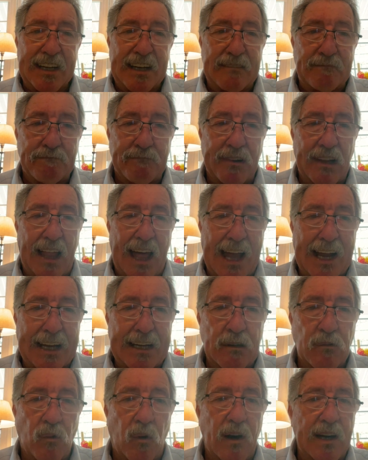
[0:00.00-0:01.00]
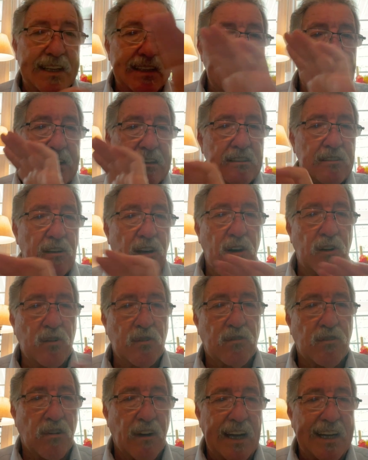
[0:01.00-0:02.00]
in black and white, no
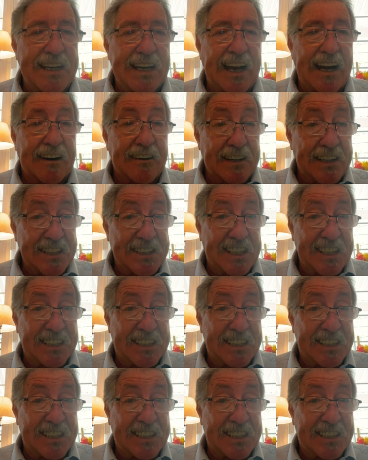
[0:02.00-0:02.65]
gray areas.